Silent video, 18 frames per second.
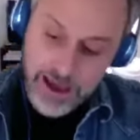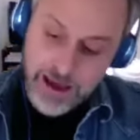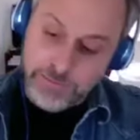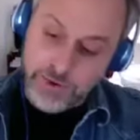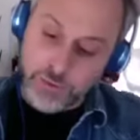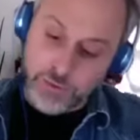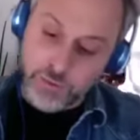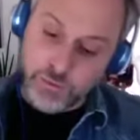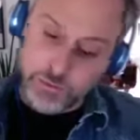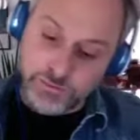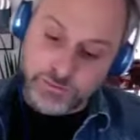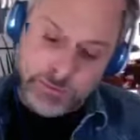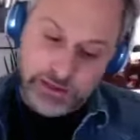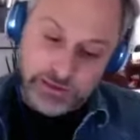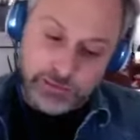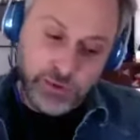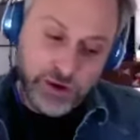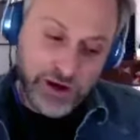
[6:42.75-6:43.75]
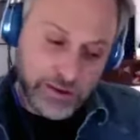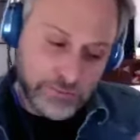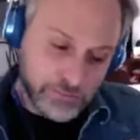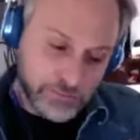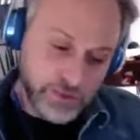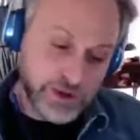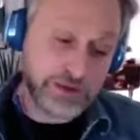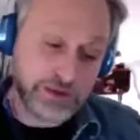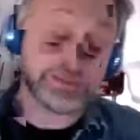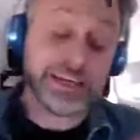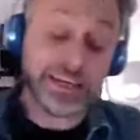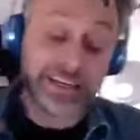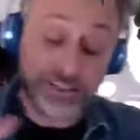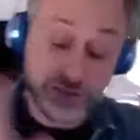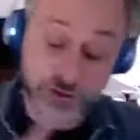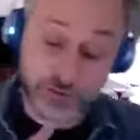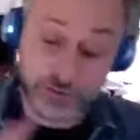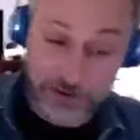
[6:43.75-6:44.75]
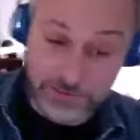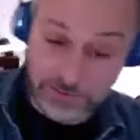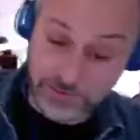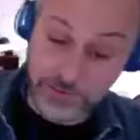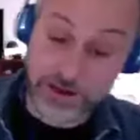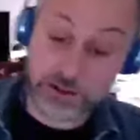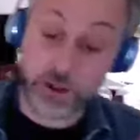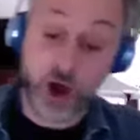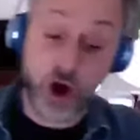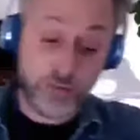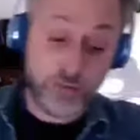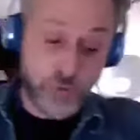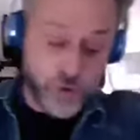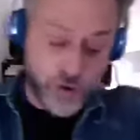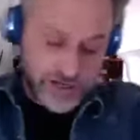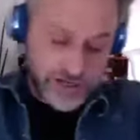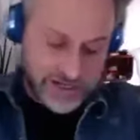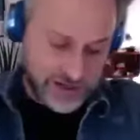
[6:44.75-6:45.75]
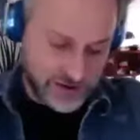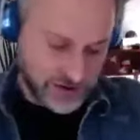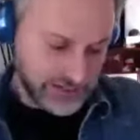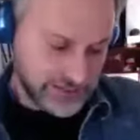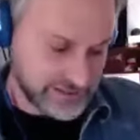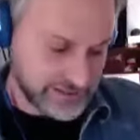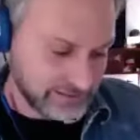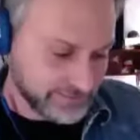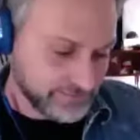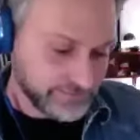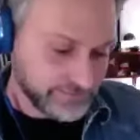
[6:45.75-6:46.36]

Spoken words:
But what I'm leading to, my long point here is,